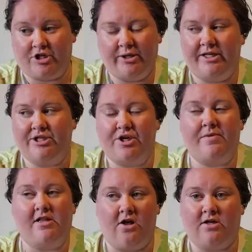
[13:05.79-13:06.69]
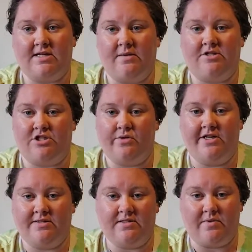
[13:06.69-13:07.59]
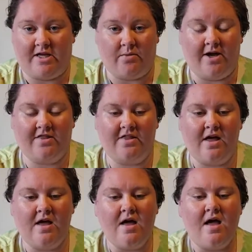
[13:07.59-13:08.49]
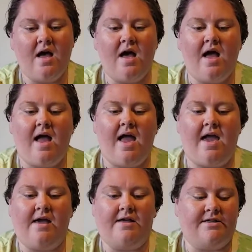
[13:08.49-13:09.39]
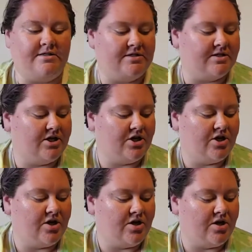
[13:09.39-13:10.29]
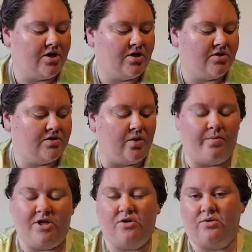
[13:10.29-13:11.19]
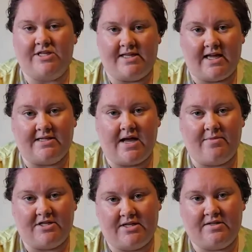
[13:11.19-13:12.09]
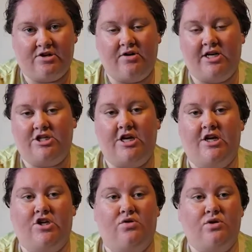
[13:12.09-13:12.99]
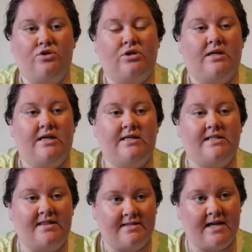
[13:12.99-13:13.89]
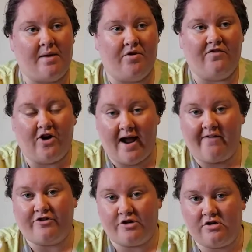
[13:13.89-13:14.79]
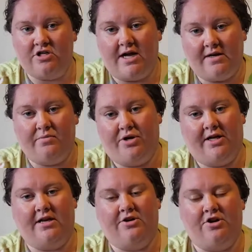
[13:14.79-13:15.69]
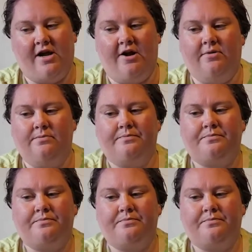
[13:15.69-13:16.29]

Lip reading: Clearly it took me a long time to do it to begin with. And so, but you don't take that time into consideration. You usually set the timer for after you're done putting it in your hair.